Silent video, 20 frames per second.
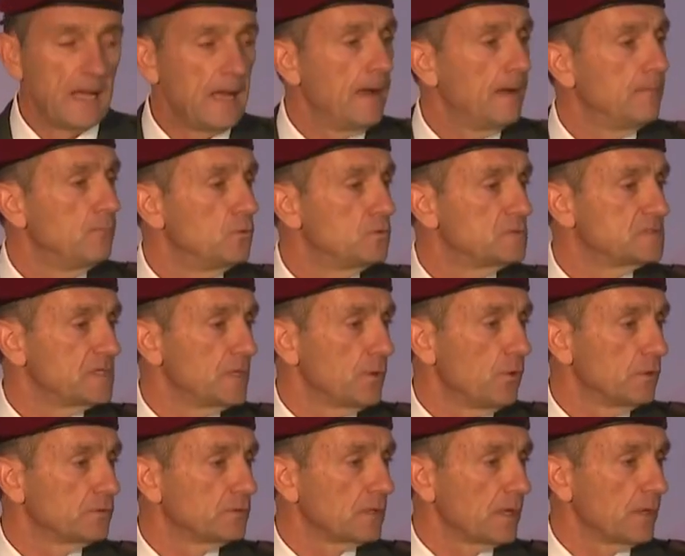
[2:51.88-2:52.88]

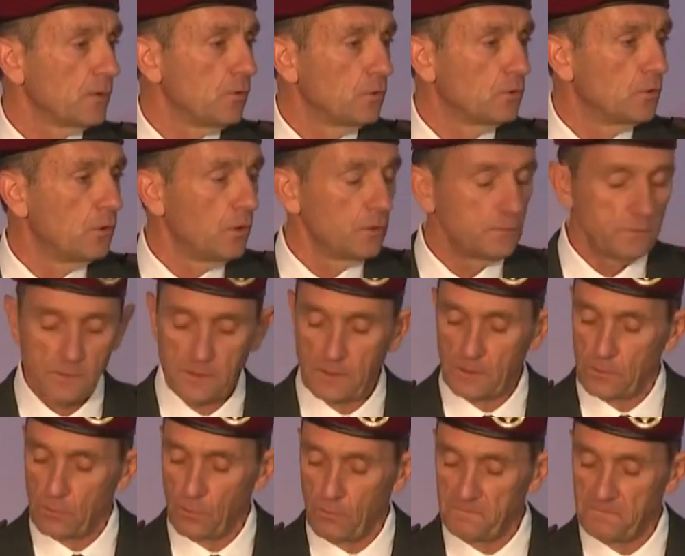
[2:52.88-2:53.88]
prepare the IDF for
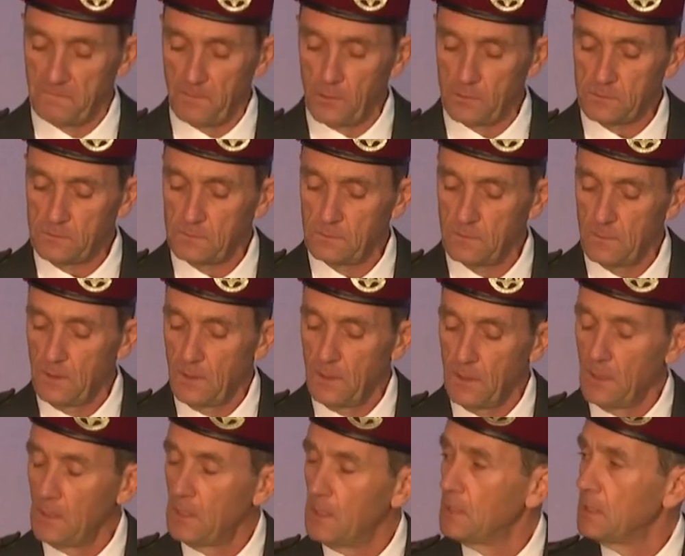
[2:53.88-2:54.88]
war in
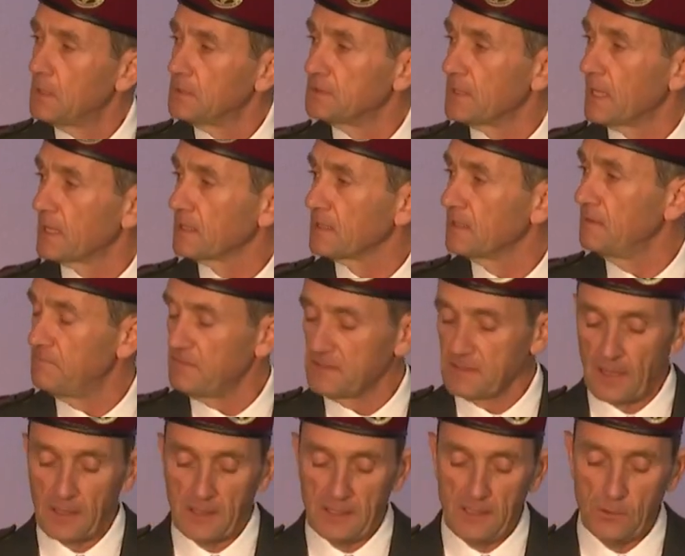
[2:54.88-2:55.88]
front of uh,
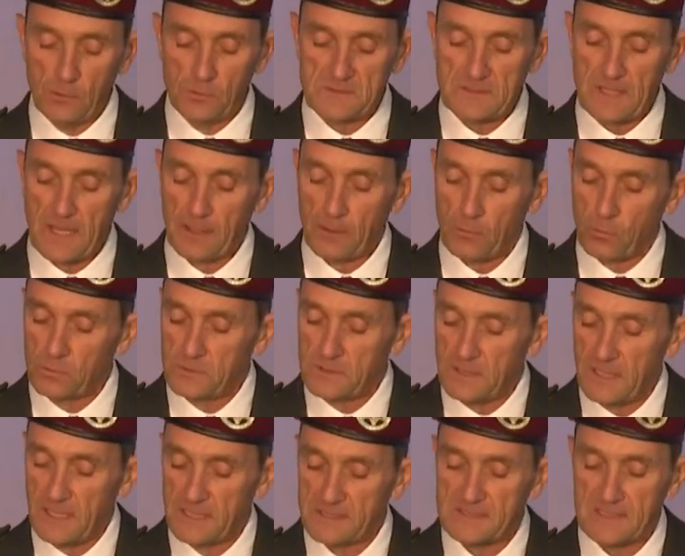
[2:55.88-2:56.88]
close
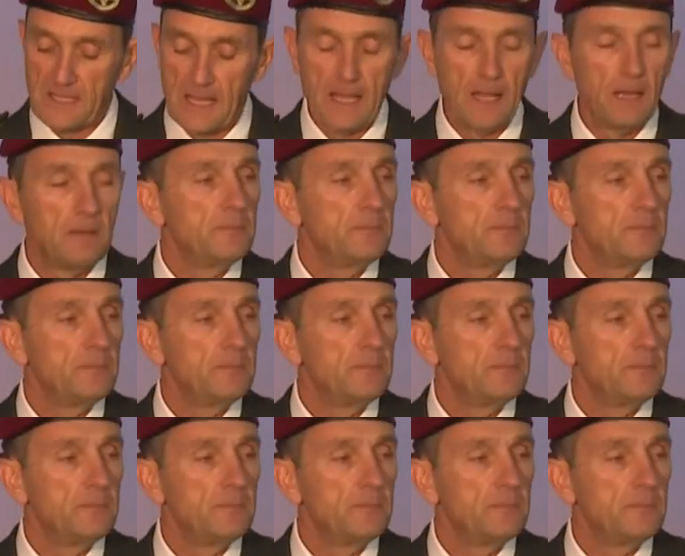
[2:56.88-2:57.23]
and far